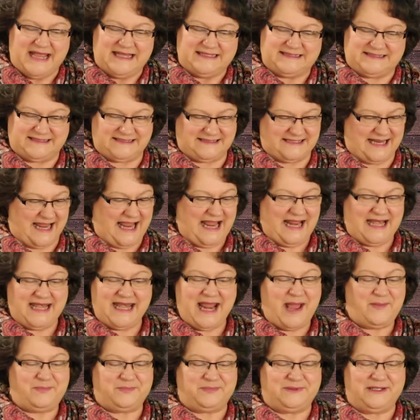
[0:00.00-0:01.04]
Stand
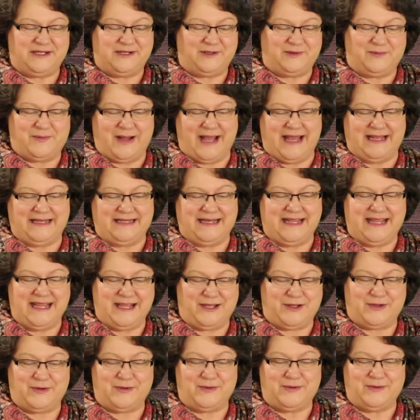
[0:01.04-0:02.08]
up, little one, he
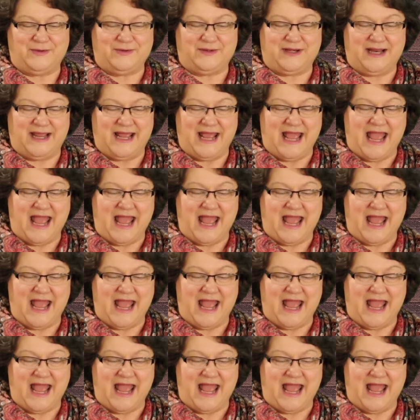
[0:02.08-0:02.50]
cooed.